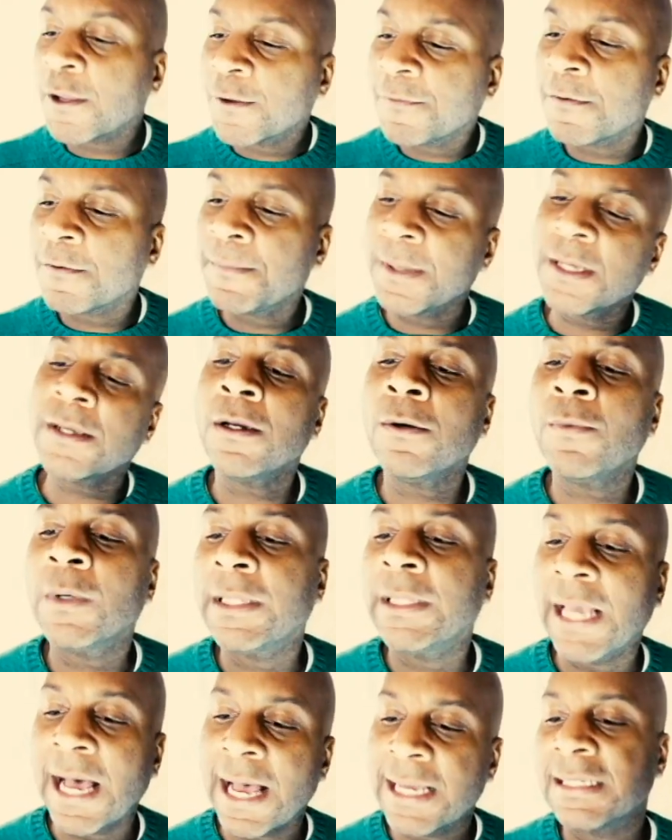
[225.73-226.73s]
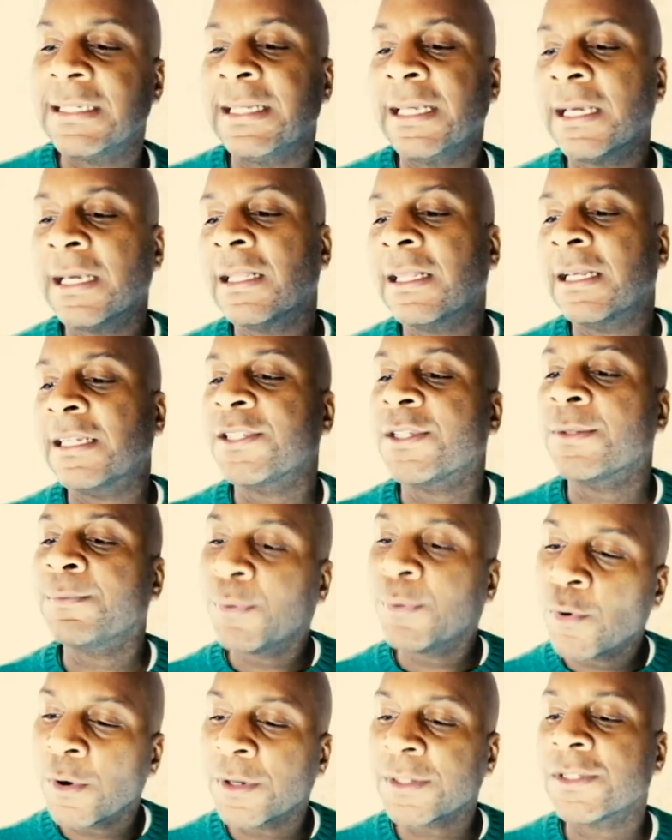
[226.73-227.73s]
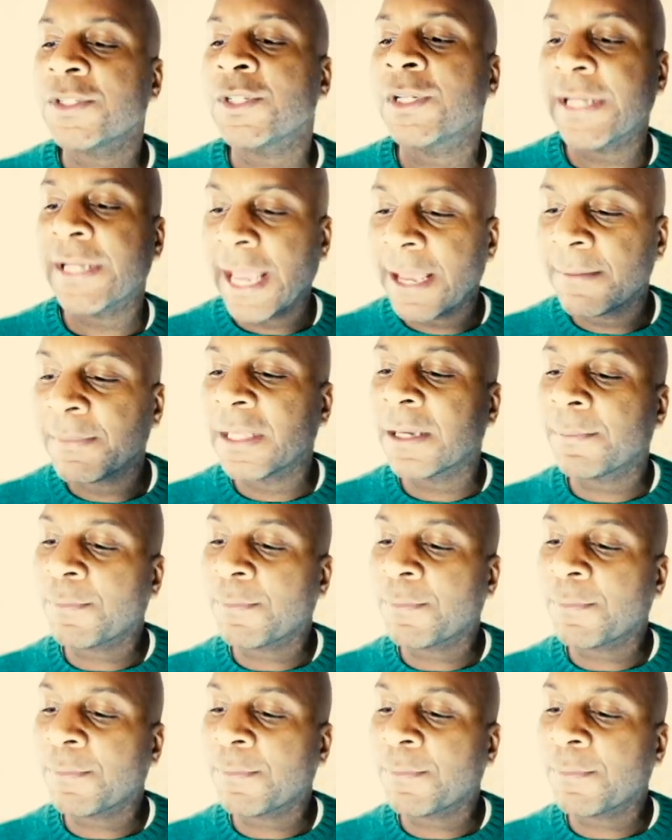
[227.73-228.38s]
you familiar with the idea that it's important to name the